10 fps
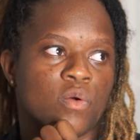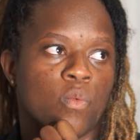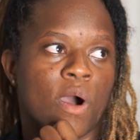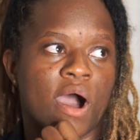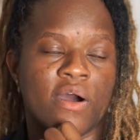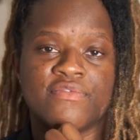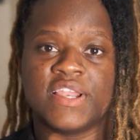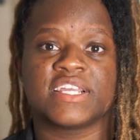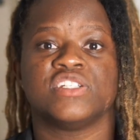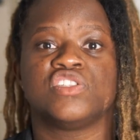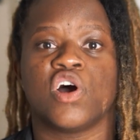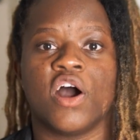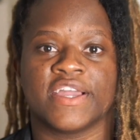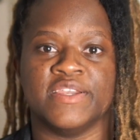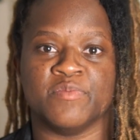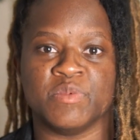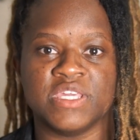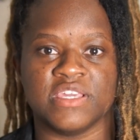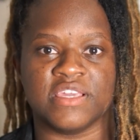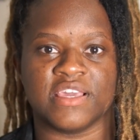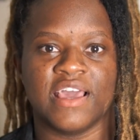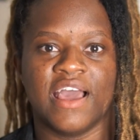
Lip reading: wow, I feel like she's talking to me.